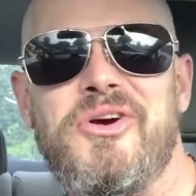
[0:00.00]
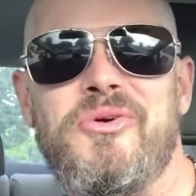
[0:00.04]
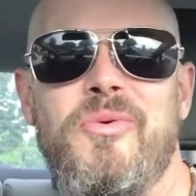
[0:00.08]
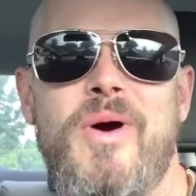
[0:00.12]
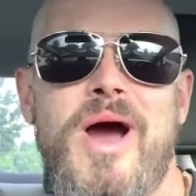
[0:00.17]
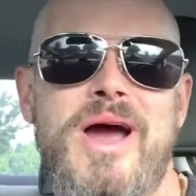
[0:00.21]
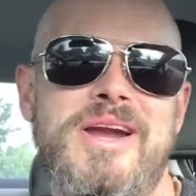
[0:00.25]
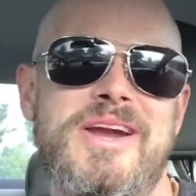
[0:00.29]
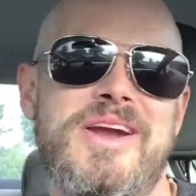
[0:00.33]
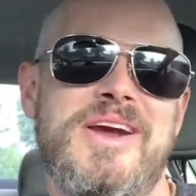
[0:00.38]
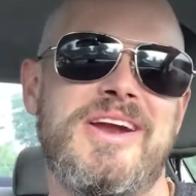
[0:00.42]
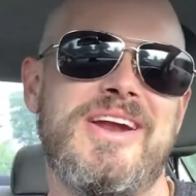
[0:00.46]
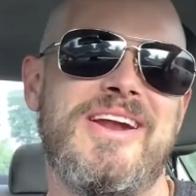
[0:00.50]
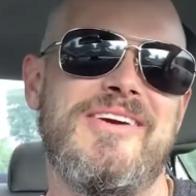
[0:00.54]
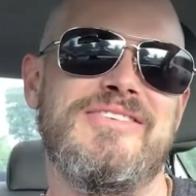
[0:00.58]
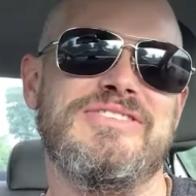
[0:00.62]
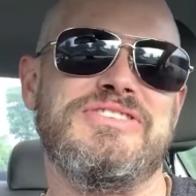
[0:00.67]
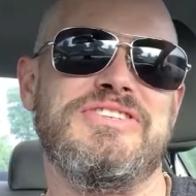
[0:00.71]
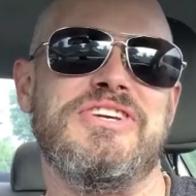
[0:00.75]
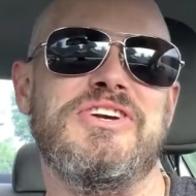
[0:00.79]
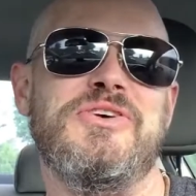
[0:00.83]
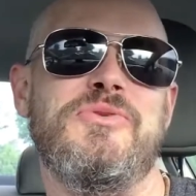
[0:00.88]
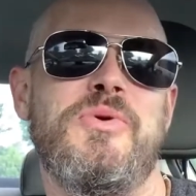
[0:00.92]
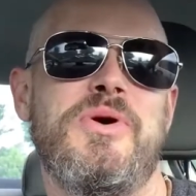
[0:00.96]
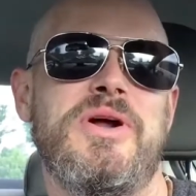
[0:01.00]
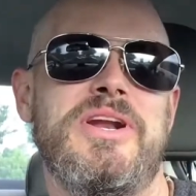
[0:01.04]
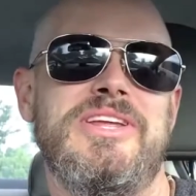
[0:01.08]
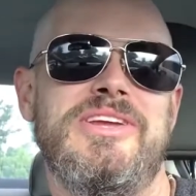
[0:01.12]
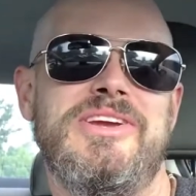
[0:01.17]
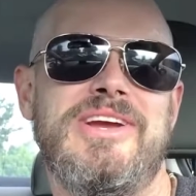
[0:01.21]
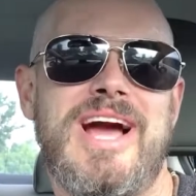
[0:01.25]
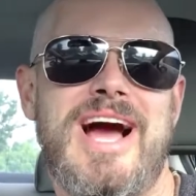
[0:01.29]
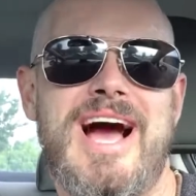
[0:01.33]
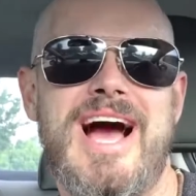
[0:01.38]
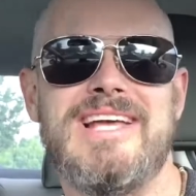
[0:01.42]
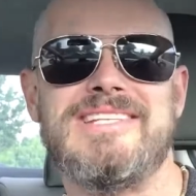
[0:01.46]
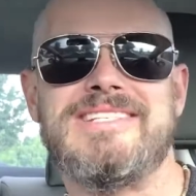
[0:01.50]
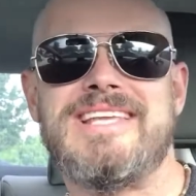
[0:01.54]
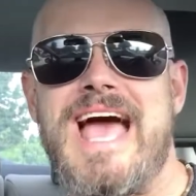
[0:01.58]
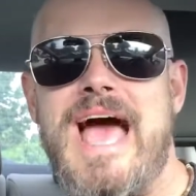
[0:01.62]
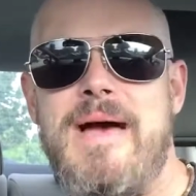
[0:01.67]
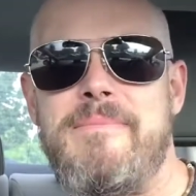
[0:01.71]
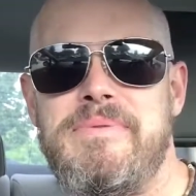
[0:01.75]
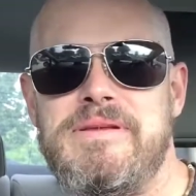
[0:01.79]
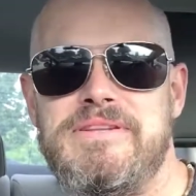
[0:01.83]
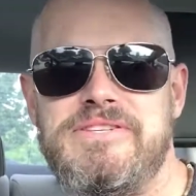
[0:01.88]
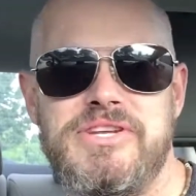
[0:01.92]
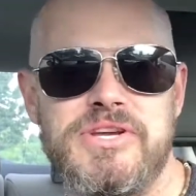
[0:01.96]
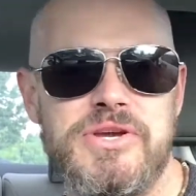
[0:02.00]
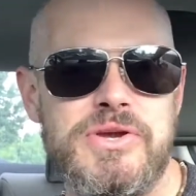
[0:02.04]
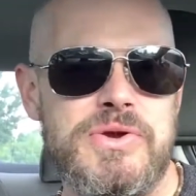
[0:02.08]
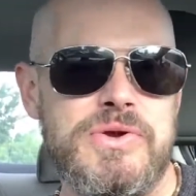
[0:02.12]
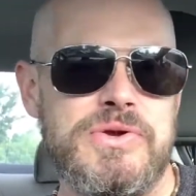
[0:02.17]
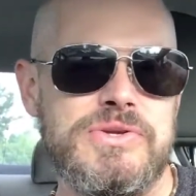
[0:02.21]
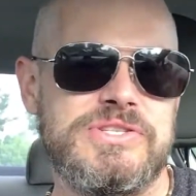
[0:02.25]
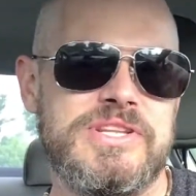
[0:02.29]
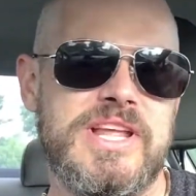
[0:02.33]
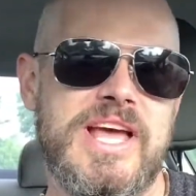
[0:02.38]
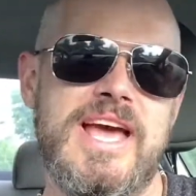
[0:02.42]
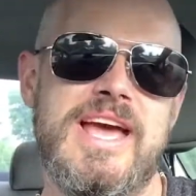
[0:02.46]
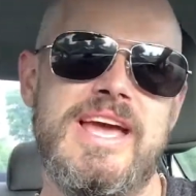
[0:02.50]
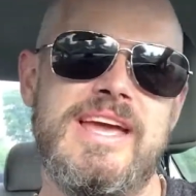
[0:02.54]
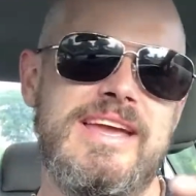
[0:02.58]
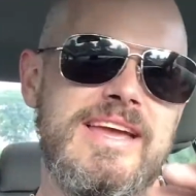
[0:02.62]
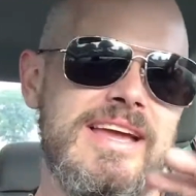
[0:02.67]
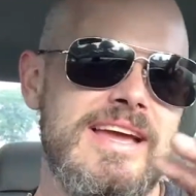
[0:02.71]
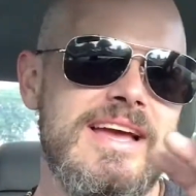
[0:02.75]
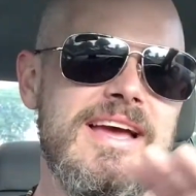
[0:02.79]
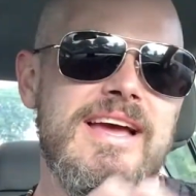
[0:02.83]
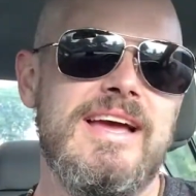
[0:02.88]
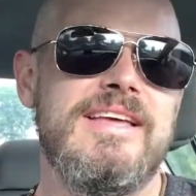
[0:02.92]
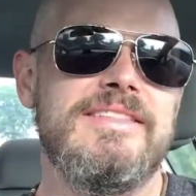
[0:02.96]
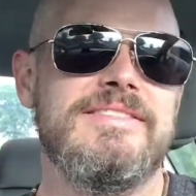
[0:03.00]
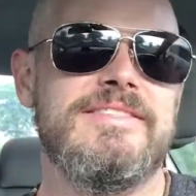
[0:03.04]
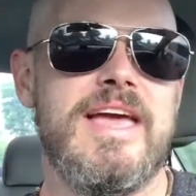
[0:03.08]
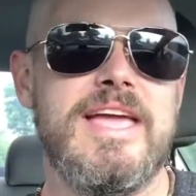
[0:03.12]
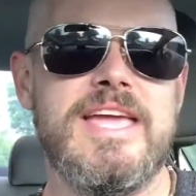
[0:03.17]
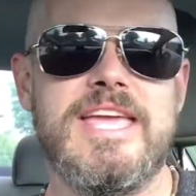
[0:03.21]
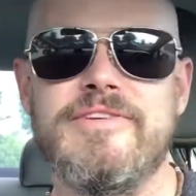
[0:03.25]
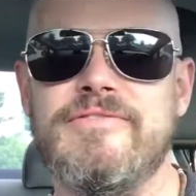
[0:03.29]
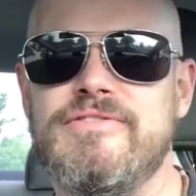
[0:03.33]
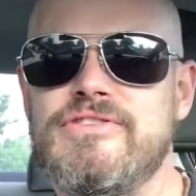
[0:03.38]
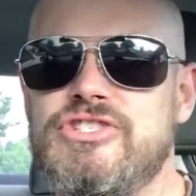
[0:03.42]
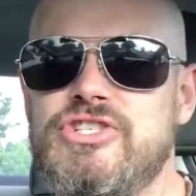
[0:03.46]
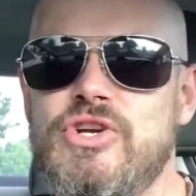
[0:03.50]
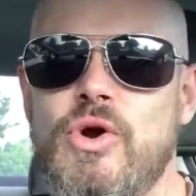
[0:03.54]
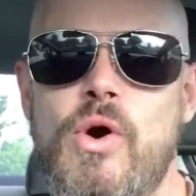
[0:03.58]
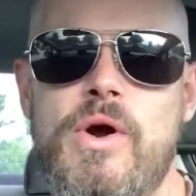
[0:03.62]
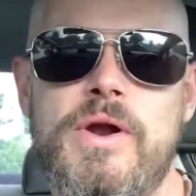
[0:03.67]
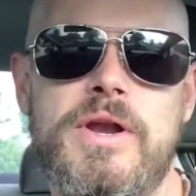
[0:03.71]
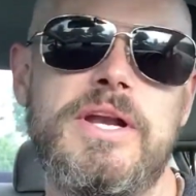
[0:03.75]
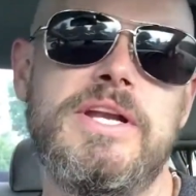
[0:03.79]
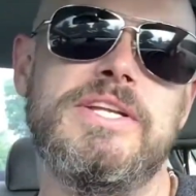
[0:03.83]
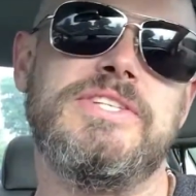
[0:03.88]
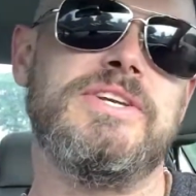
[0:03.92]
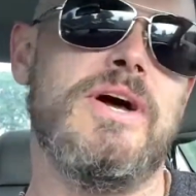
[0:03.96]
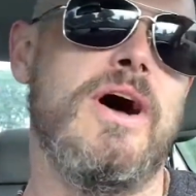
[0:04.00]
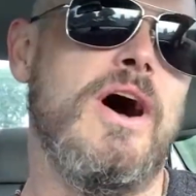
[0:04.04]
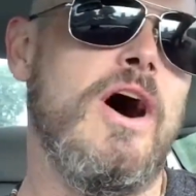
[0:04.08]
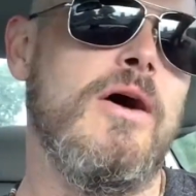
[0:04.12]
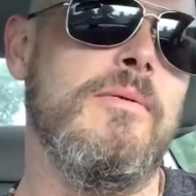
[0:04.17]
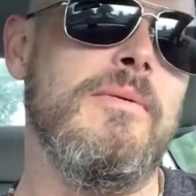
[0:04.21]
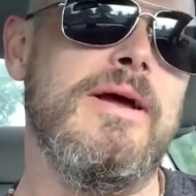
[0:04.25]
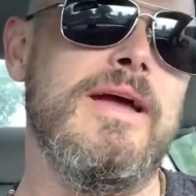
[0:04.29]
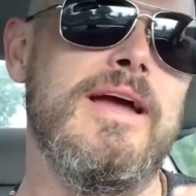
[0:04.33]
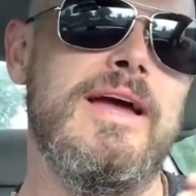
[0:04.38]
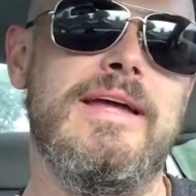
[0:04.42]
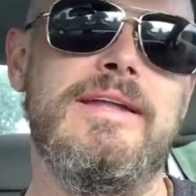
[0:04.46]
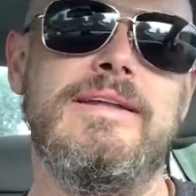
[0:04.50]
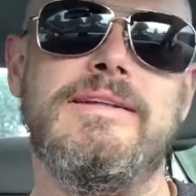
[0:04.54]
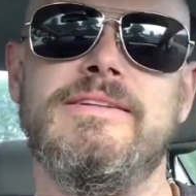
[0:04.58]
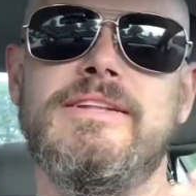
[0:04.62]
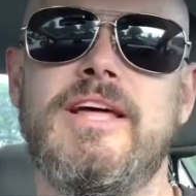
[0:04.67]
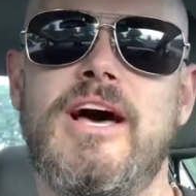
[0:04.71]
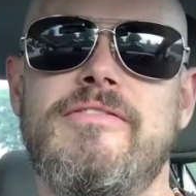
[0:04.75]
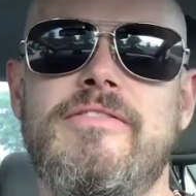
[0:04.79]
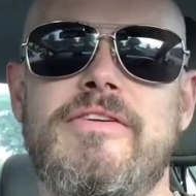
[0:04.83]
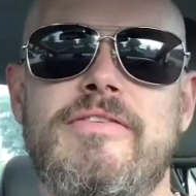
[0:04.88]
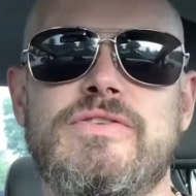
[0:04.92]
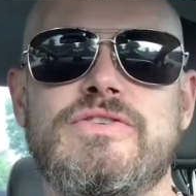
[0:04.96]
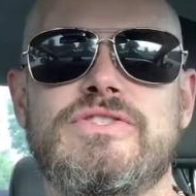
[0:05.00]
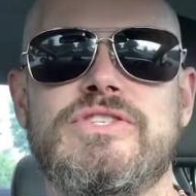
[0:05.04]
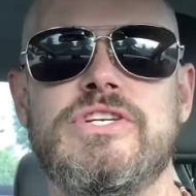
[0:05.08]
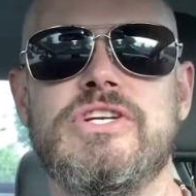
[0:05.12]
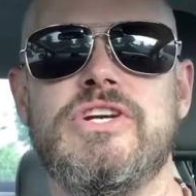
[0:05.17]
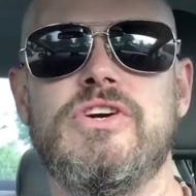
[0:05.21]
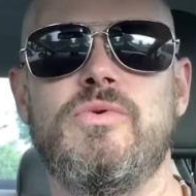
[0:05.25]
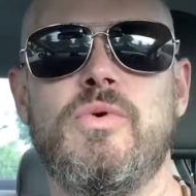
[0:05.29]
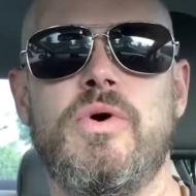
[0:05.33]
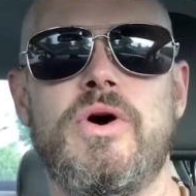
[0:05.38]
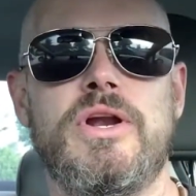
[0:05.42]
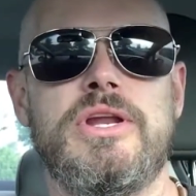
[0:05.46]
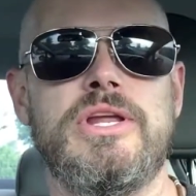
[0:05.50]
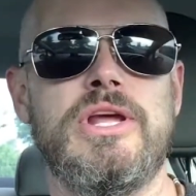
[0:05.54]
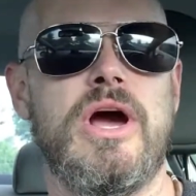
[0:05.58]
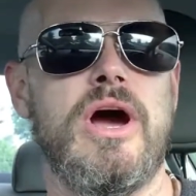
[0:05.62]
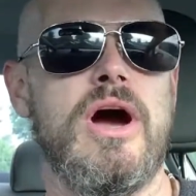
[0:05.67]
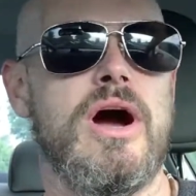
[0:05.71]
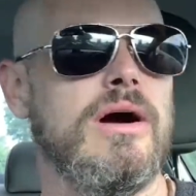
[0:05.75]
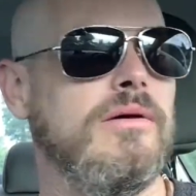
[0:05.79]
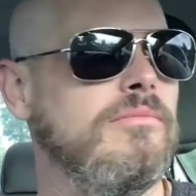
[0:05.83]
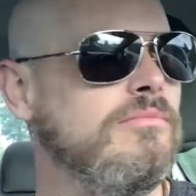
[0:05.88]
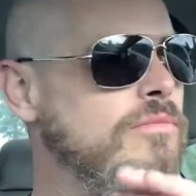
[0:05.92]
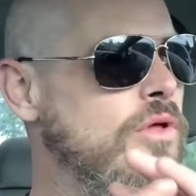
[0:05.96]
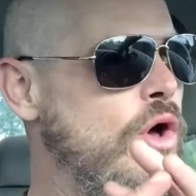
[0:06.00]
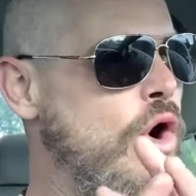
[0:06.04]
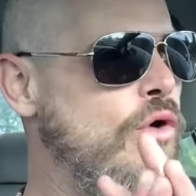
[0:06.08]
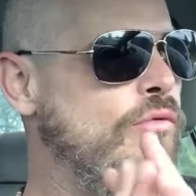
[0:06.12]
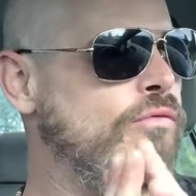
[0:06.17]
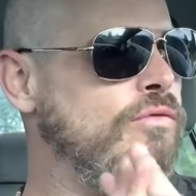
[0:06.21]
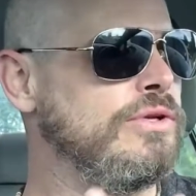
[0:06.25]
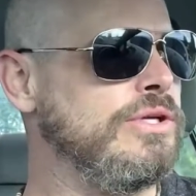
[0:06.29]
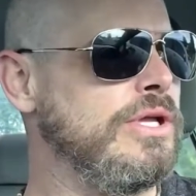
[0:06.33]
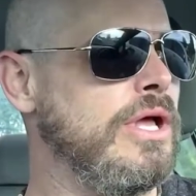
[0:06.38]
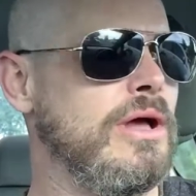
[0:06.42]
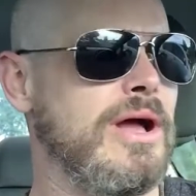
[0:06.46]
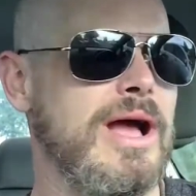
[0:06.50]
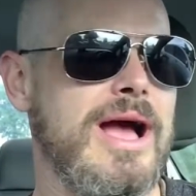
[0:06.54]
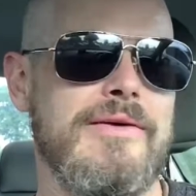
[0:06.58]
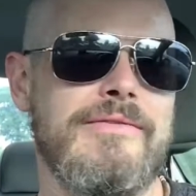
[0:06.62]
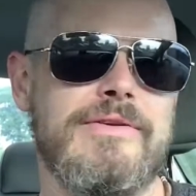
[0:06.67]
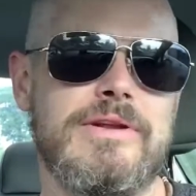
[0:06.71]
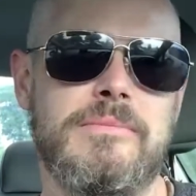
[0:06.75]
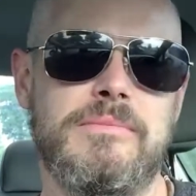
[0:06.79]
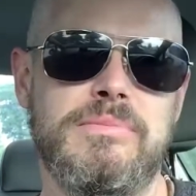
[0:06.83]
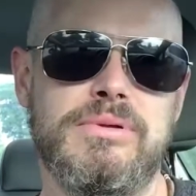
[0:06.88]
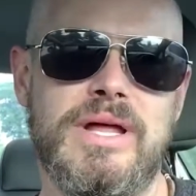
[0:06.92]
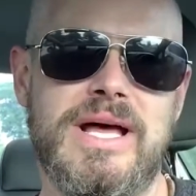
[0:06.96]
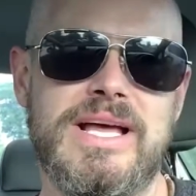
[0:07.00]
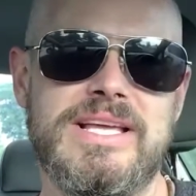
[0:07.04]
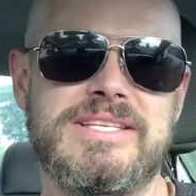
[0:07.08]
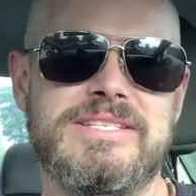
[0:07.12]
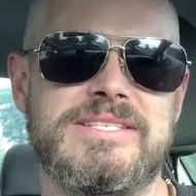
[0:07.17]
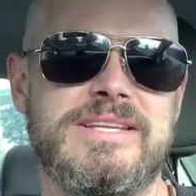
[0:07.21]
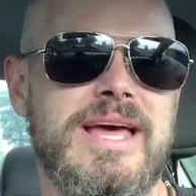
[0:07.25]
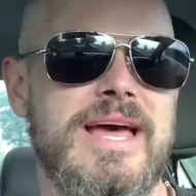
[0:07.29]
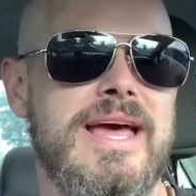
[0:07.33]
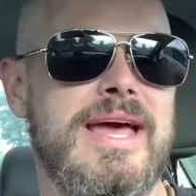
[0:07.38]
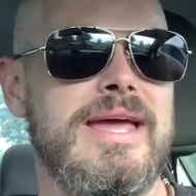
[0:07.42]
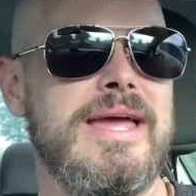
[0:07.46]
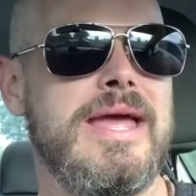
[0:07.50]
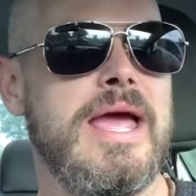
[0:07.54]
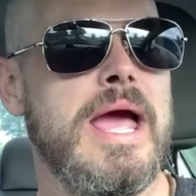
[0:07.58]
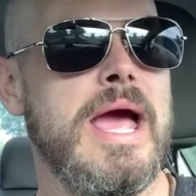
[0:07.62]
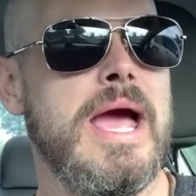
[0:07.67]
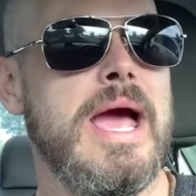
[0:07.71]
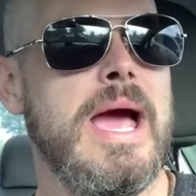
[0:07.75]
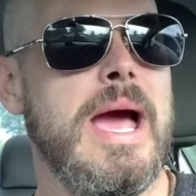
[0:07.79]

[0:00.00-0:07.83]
Right there at every single one of you guys. Happy Tuesday. Thank you for joining us all, man. Love every single one of y'all. Hopefully, y'all are having a blessed day.